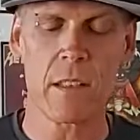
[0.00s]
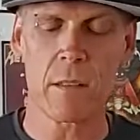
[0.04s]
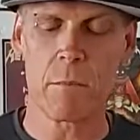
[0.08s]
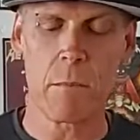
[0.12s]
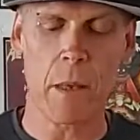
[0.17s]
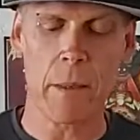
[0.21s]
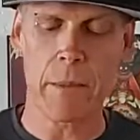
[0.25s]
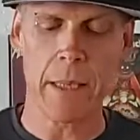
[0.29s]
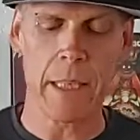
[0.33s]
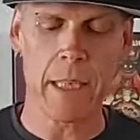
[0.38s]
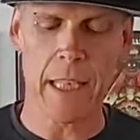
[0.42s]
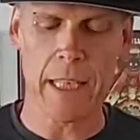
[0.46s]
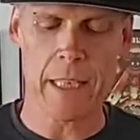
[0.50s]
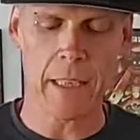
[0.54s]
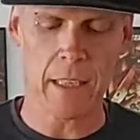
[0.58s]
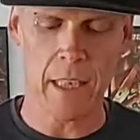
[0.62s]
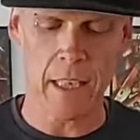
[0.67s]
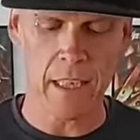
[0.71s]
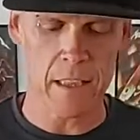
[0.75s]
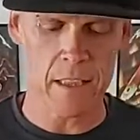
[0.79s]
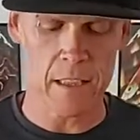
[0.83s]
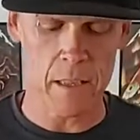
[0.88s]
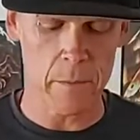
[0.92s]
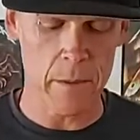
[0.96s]
maybe
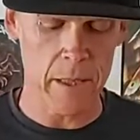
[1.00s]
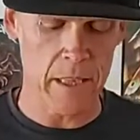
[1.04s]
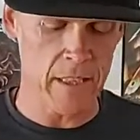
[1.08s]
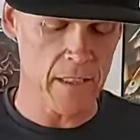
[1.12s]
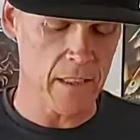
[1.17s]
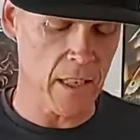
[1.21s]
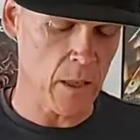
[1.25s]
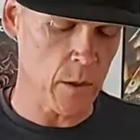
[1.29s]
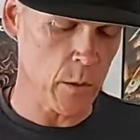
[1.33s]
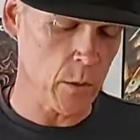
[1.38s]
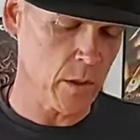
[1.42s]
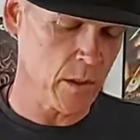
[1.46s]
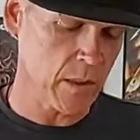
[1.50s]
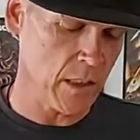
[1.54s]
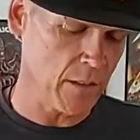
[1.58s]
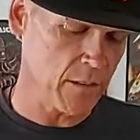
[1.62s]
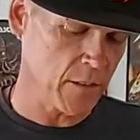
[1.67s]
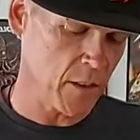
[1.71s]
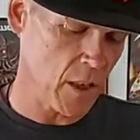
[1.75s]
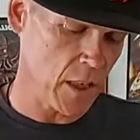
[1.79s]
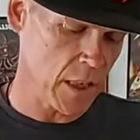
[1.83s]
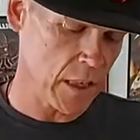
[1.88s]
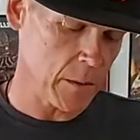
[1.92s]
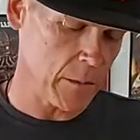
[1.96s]
like some of these other ones I've
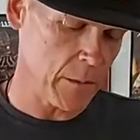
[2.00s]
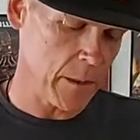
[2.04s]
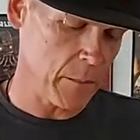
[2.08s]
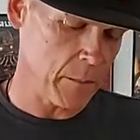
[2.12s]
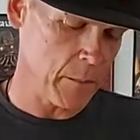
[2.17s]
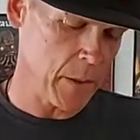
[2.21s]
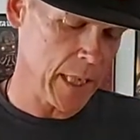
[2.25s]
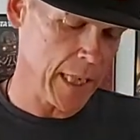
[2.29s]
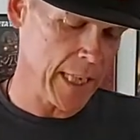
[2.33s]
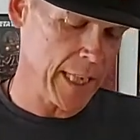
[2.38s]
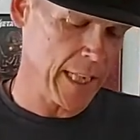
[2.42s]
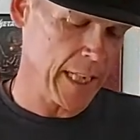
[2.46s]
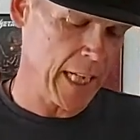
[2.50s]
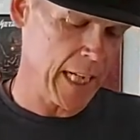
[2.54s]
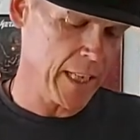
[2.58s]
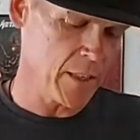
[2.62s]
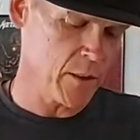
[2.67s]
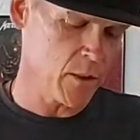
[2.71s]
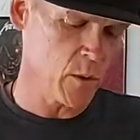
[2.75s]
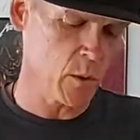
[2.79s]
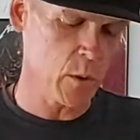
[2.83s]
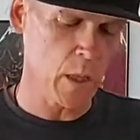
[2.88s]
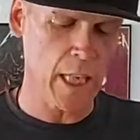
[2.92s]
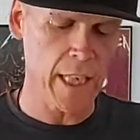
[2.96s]
talked about, but I
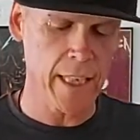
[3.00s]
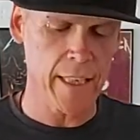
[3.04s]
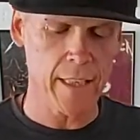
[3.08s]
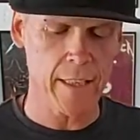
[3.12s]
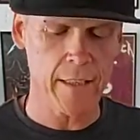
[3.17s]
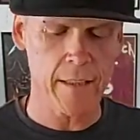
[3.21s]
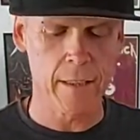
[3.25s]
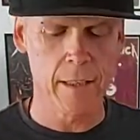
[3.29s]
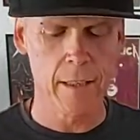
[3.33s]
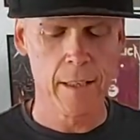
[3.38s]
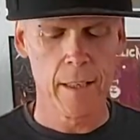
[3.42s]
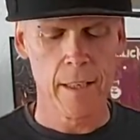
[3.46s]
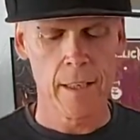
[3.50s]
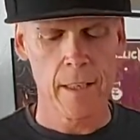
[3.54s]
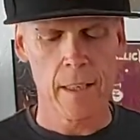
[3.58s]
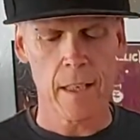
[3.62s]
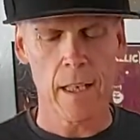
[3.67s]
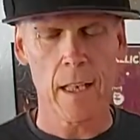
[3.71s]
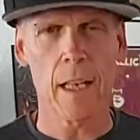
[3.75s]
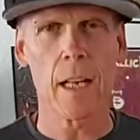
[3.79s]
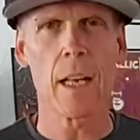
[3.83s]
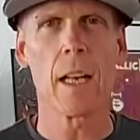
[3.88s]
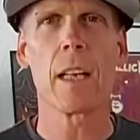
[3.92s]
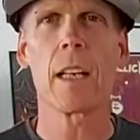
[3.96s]
do like it.
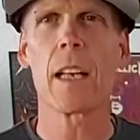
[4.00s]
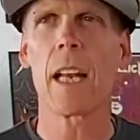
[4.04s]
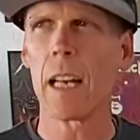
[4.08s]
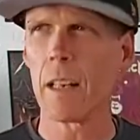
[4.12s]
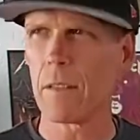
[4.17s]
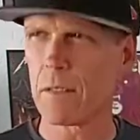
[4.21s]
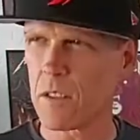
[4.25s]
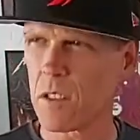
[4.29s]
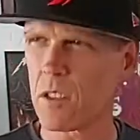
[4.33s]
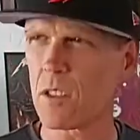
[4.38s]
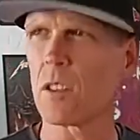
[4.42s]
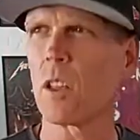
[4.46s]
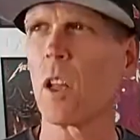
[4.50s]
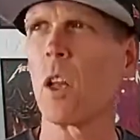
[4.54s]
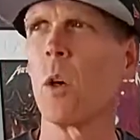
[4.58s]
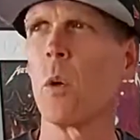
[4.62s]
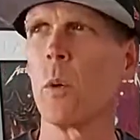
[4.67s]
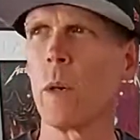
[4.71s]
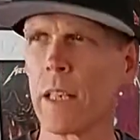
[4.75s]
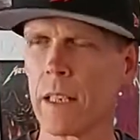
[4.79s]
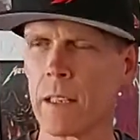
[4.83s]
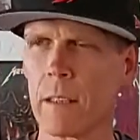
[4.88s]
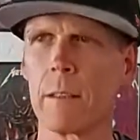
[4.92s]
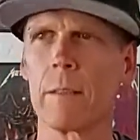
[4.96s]
Kind of
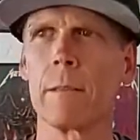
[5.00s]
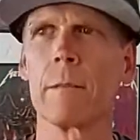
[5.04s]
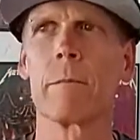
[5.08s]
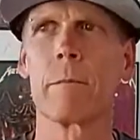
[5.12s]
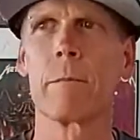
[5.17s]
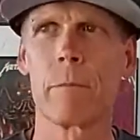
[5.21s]
slow and